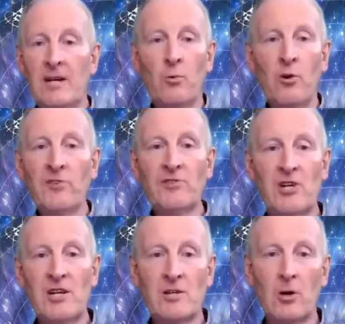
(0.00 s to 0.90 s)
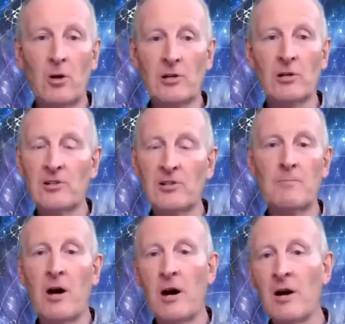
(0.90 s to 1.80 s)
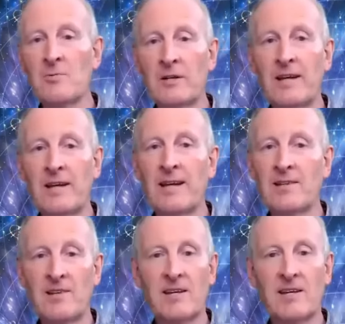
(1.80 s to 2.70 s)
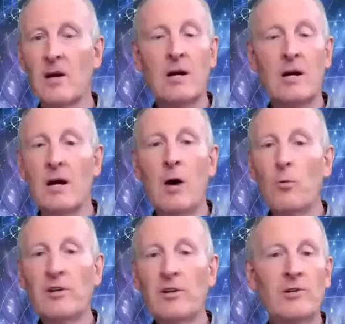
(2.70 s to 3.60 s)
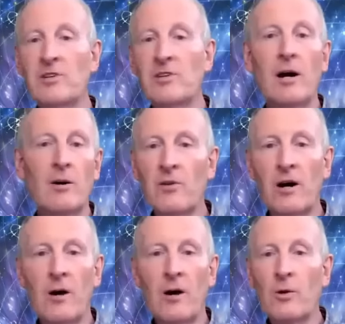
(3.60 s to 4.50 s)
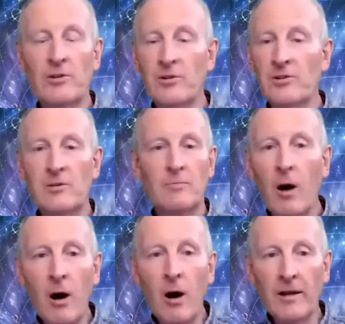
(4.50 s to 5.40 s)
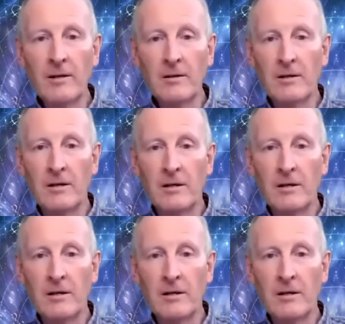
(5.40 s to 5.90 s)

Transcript: It wasn't just God looked in my eyes one day and says, I want you to know that I want you to be mine.